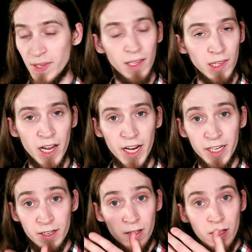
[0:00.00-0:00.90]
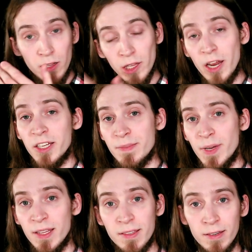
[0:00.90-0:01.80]
like Linux
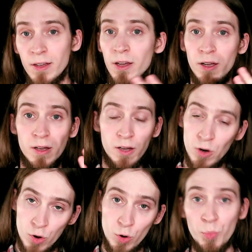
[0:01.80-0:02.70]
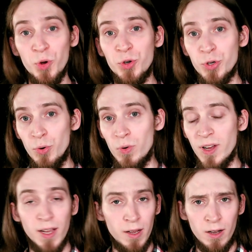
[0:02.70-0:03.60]
Mint or Ubuntu,
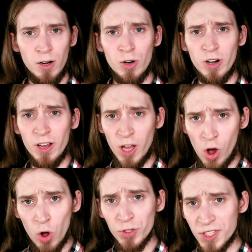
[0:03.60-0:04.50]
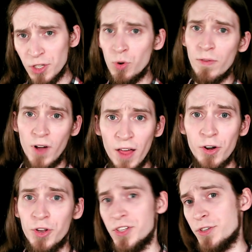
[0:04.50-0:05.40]
or a whole slew of other
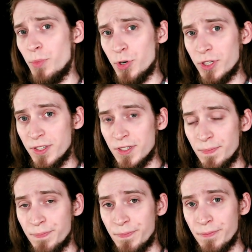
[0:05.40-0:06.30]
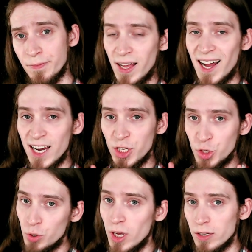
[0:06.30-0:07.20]
distributions. I
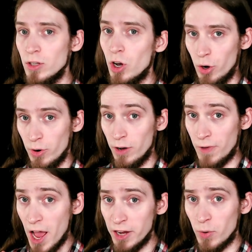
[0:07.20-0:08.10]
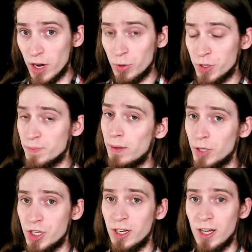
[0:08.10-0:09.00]
do not know of anyone who is
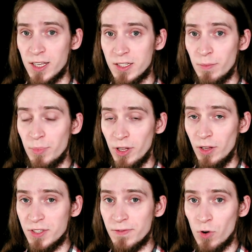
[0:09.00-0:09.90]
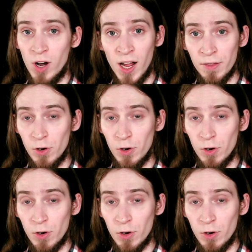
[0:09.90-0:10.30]
publishing custom builds for other